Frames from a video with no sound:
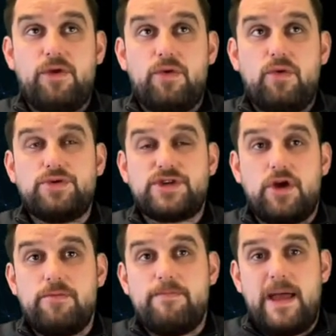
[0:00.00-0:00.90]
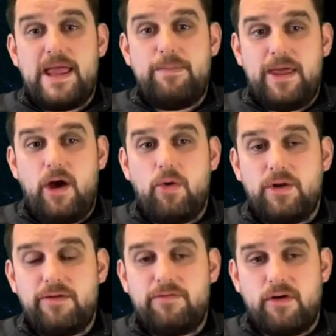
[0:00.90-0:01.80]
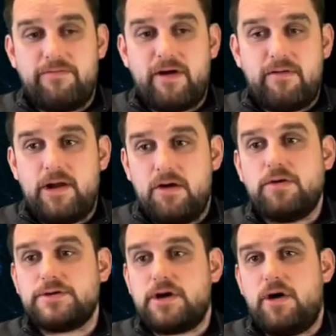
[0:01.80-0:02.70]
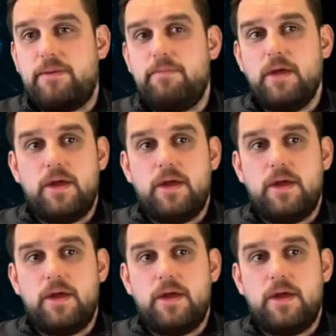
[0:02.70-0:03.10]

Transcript: You also may be holding for a very long time.